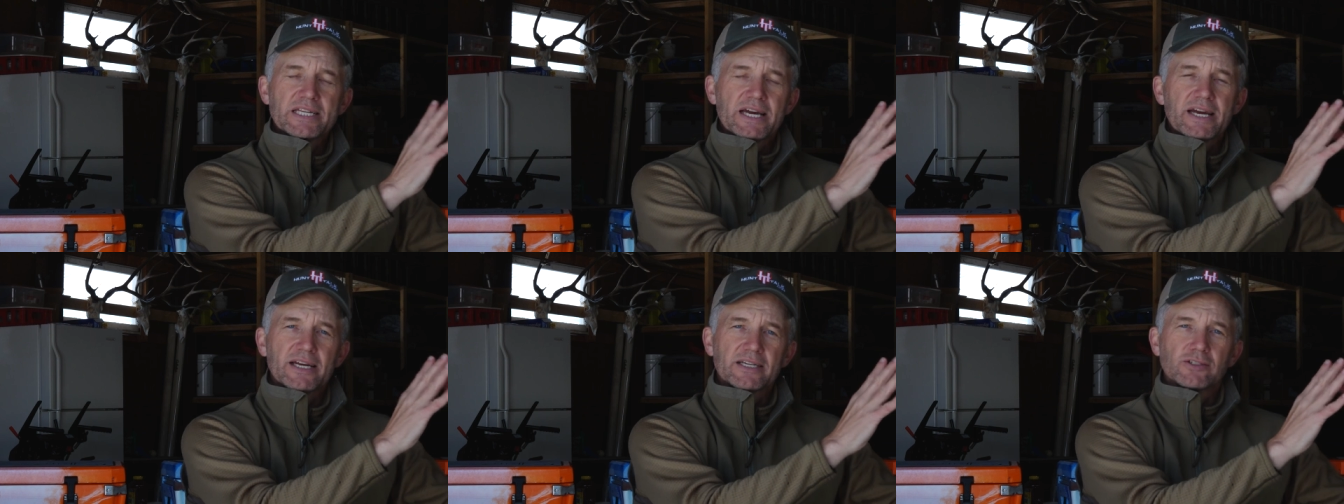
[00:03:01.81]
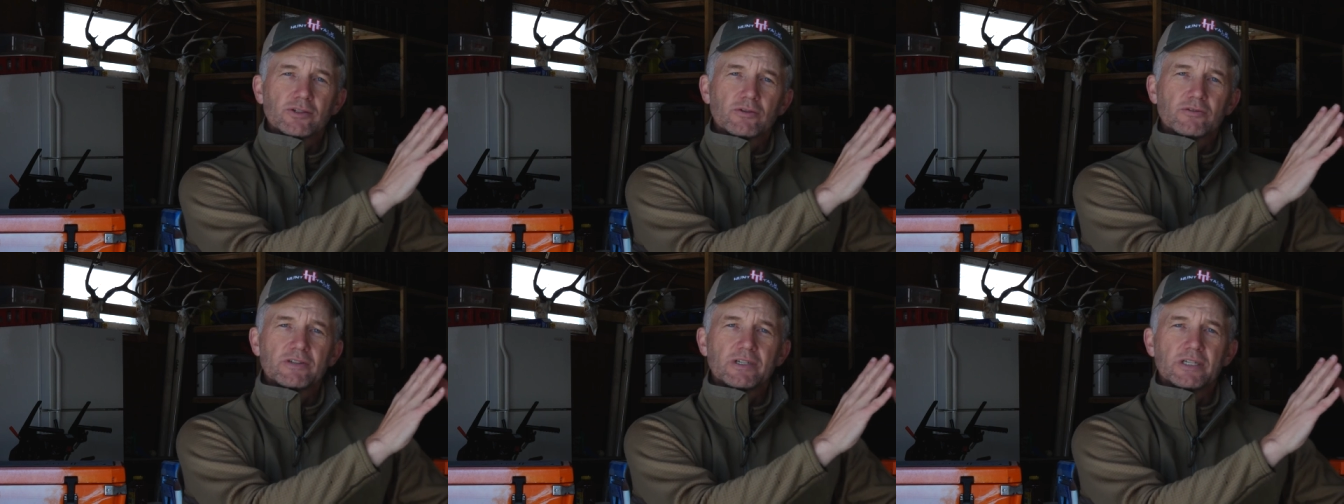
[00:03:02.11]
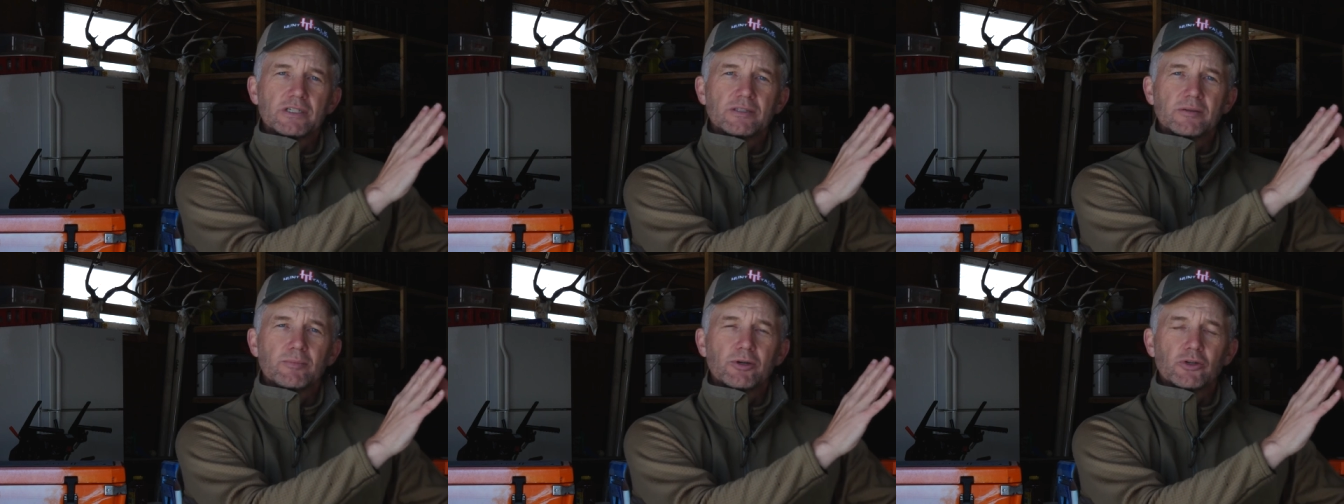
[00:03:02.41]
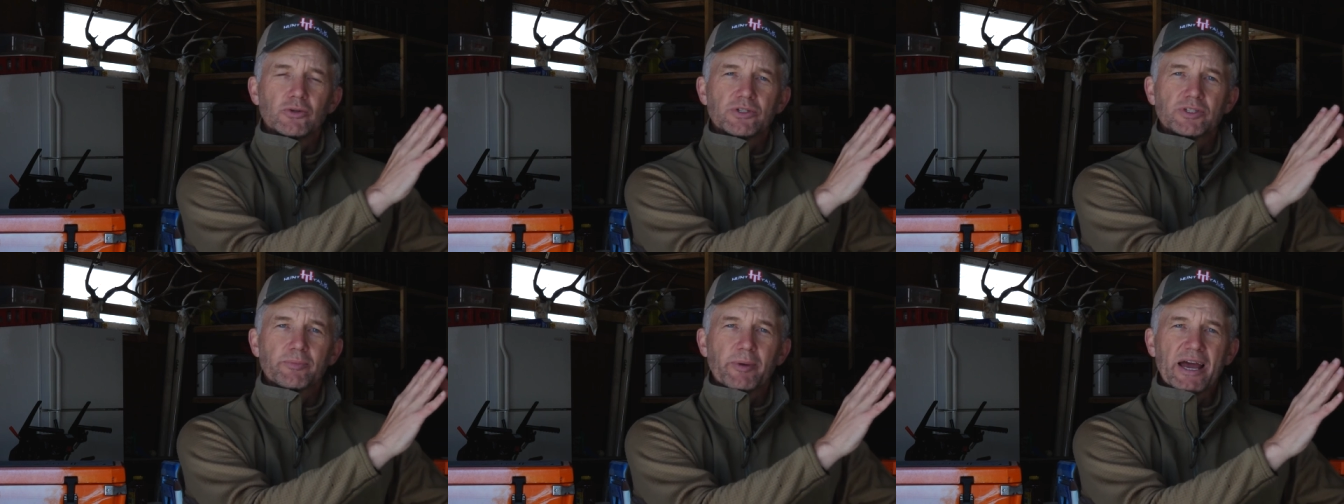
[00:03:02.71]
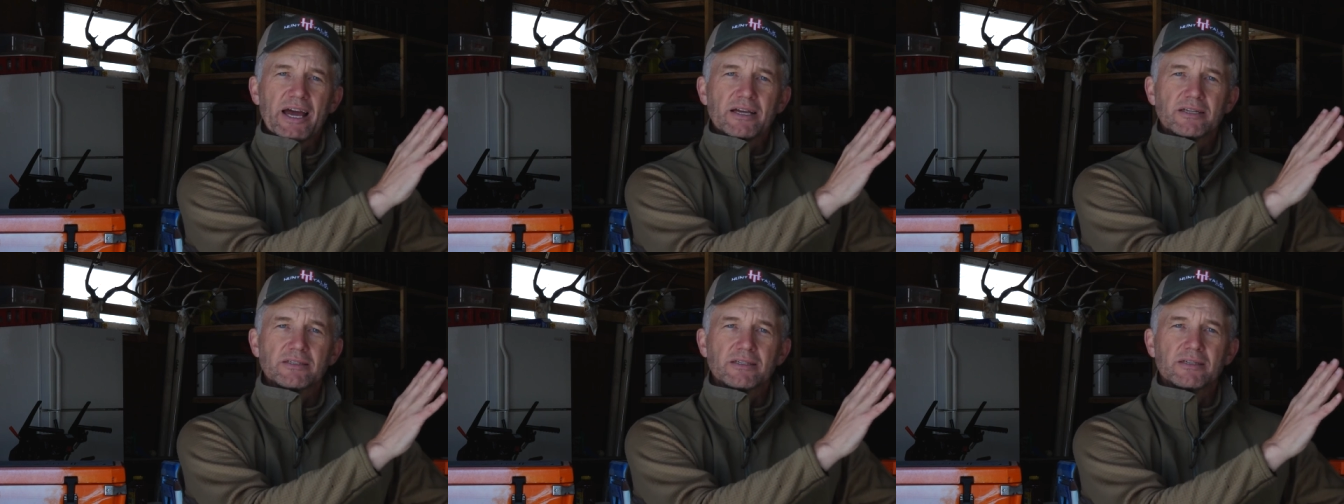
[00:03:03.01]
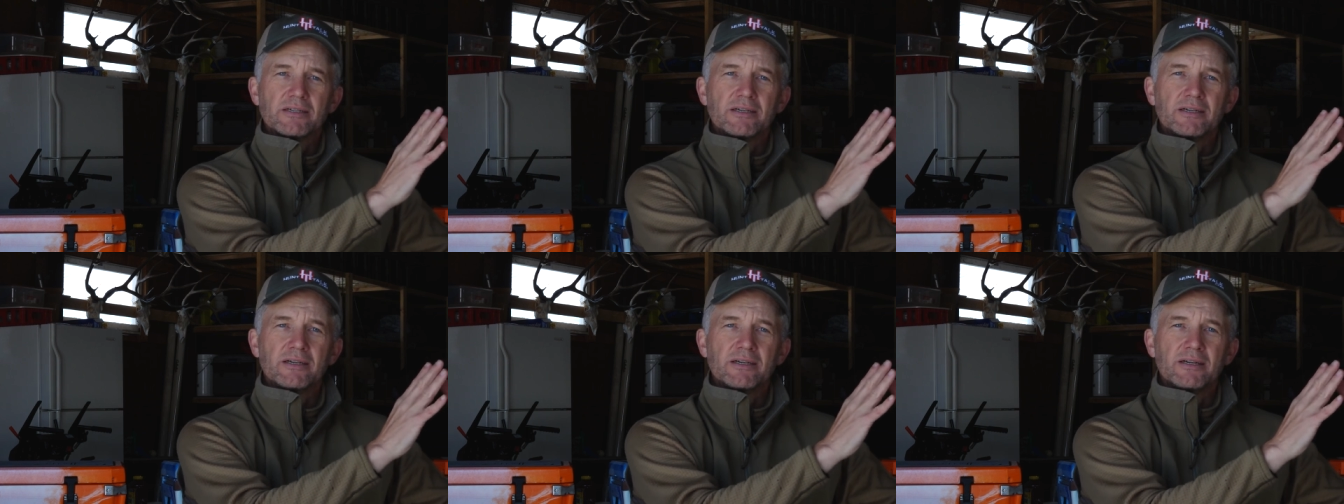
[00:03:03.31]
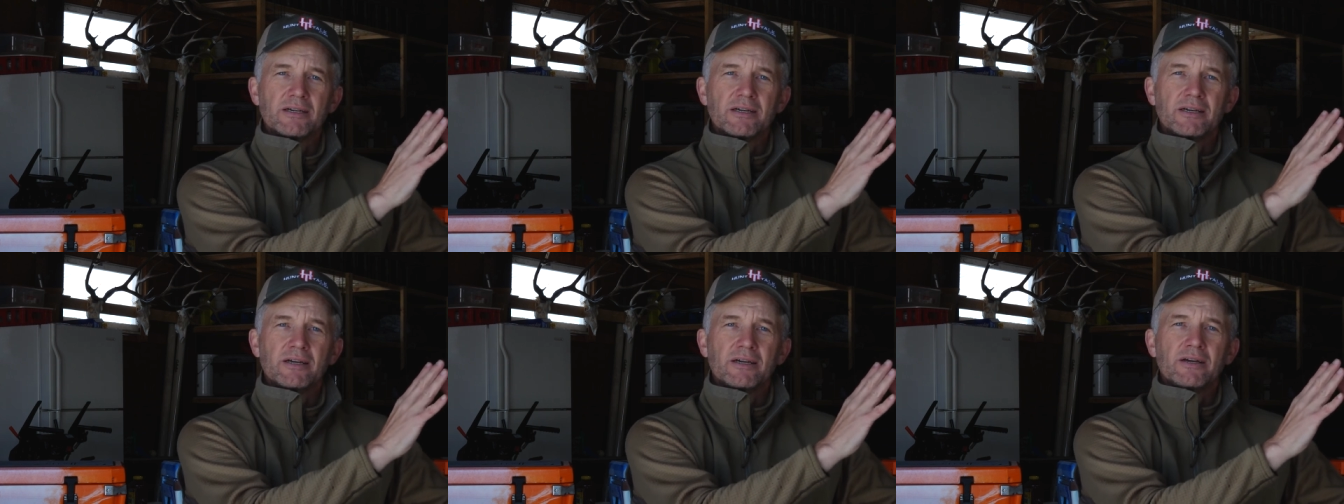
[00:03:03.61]
tags over here in the bonus pass.
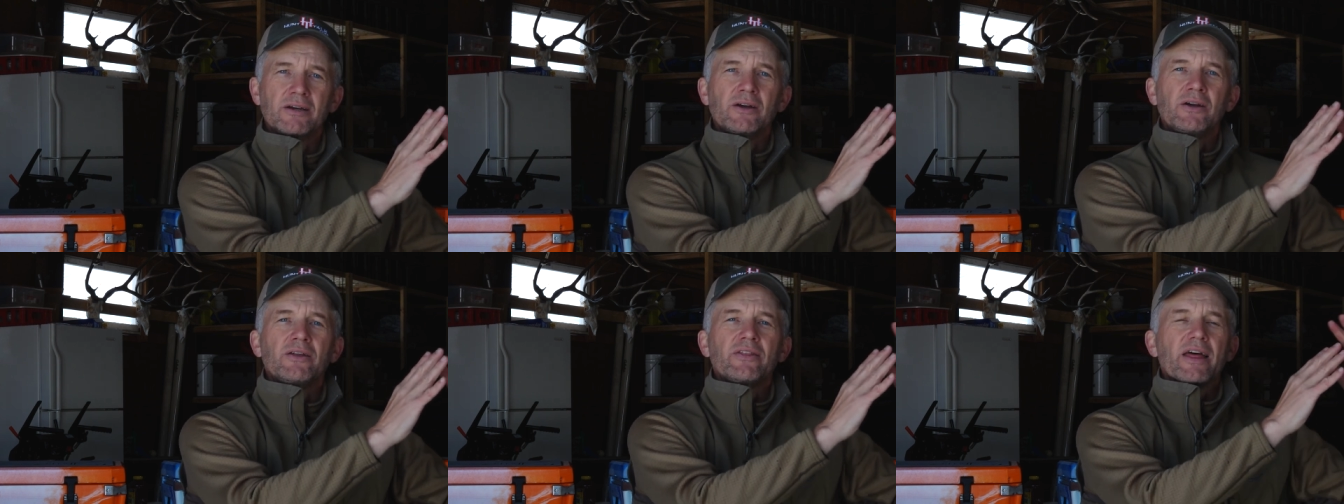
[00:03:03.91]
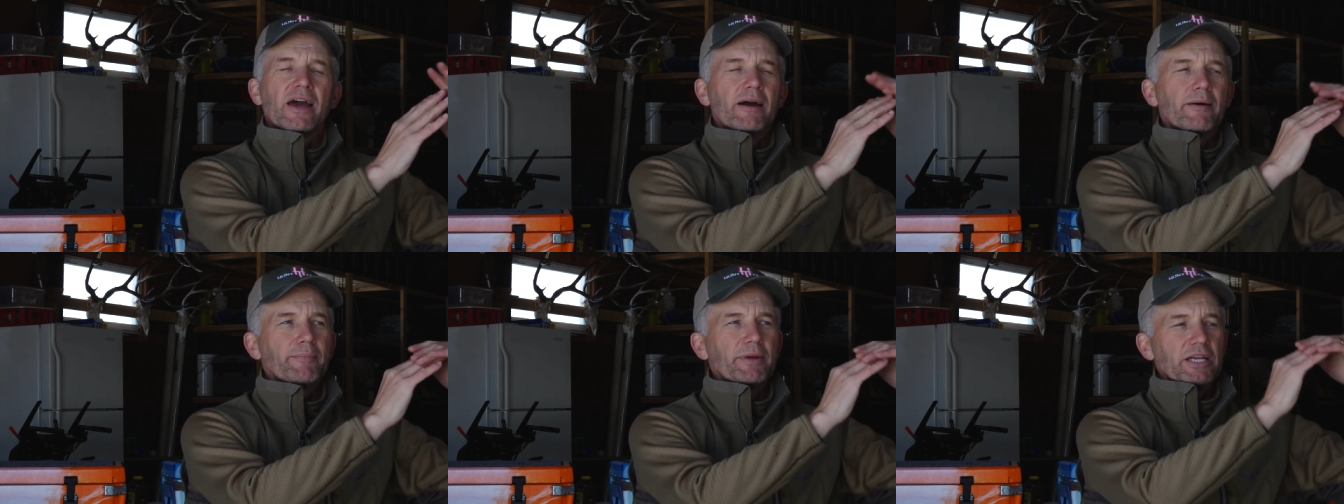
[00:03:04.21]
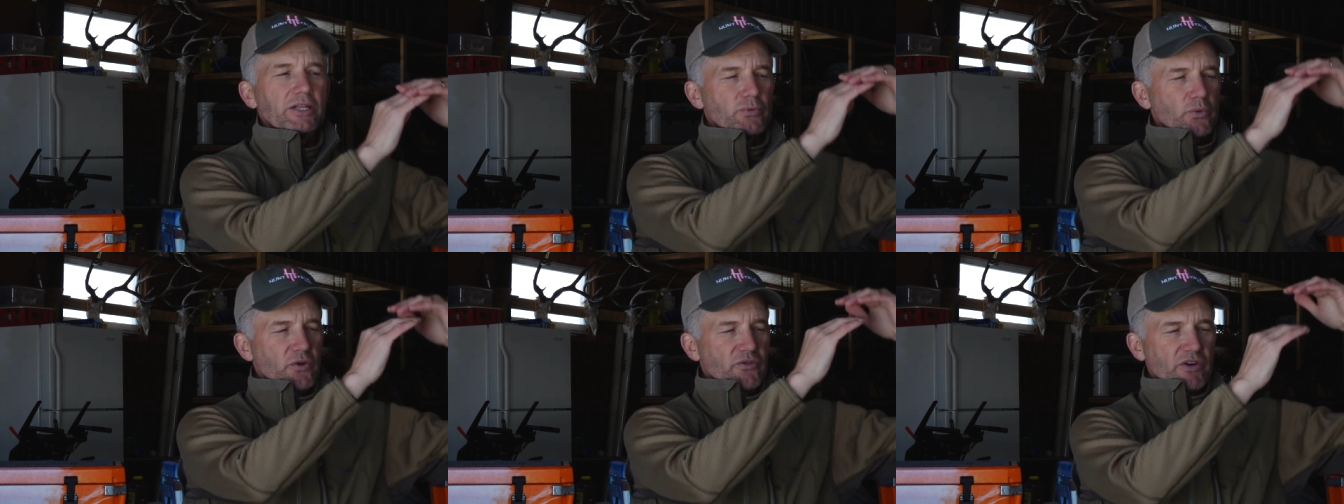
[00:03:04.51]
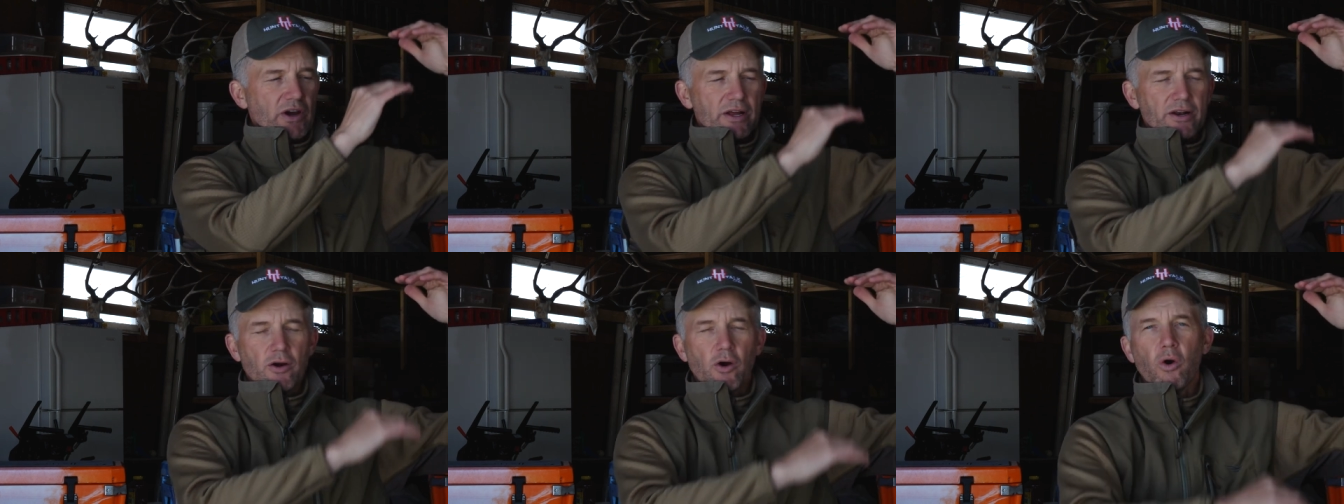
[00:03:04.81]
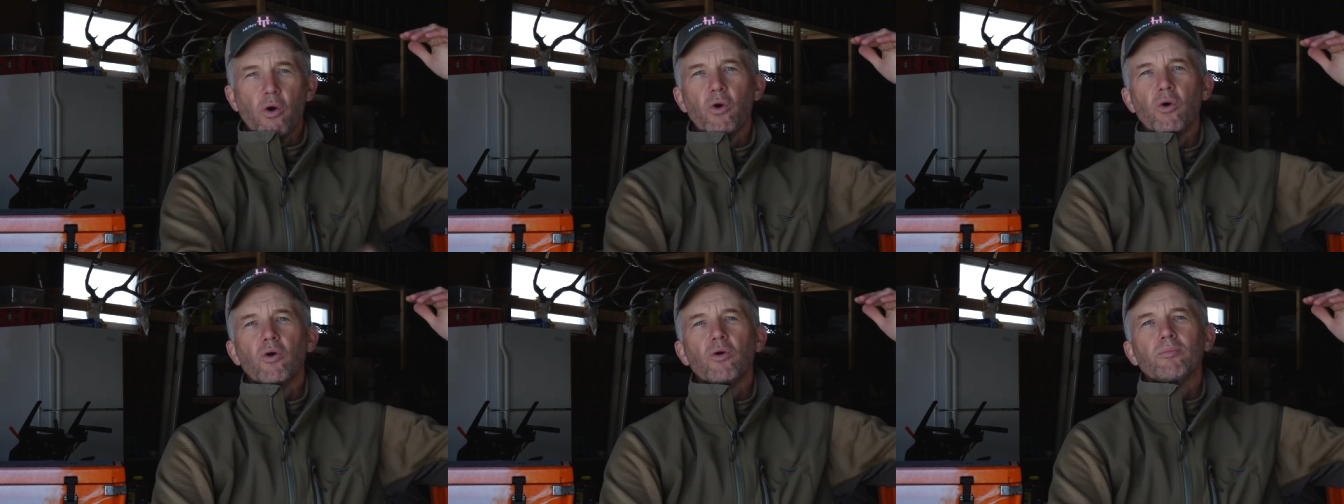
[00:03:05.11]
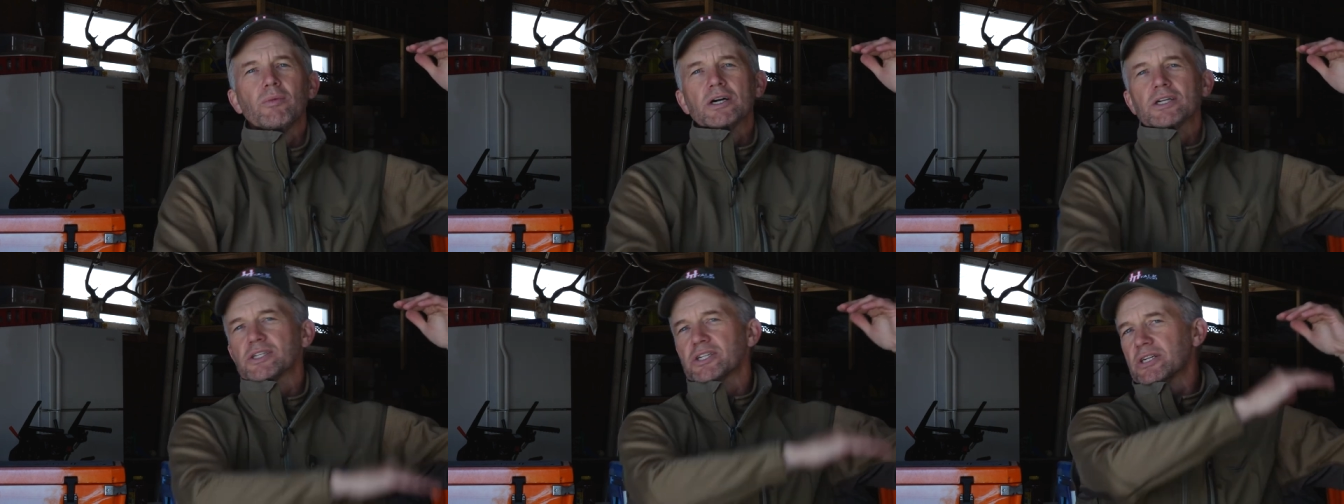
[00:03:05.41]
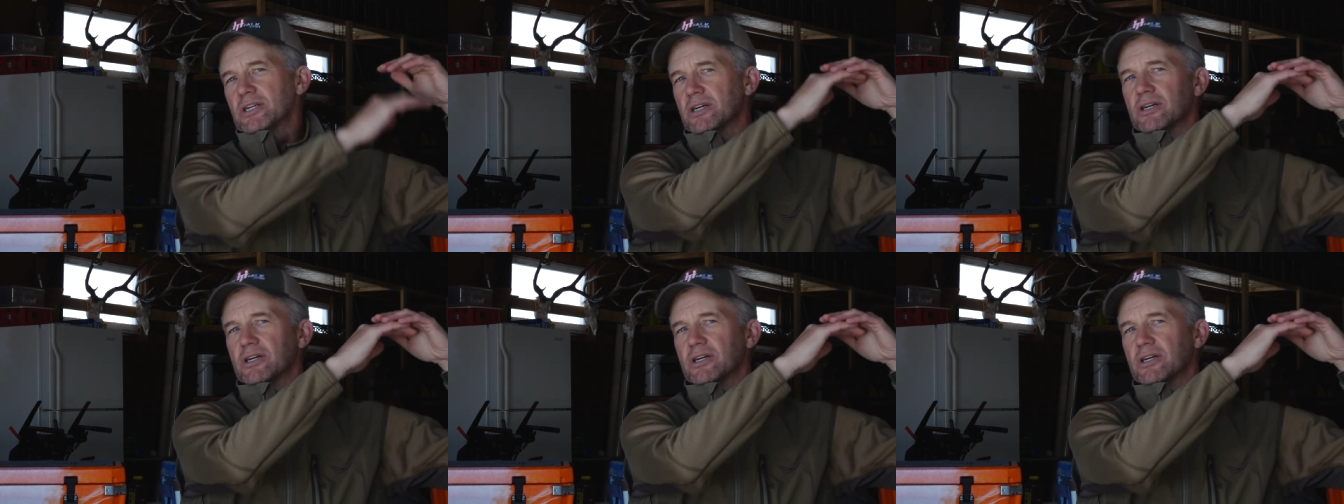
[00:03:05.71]
That means we've got a whole bunch of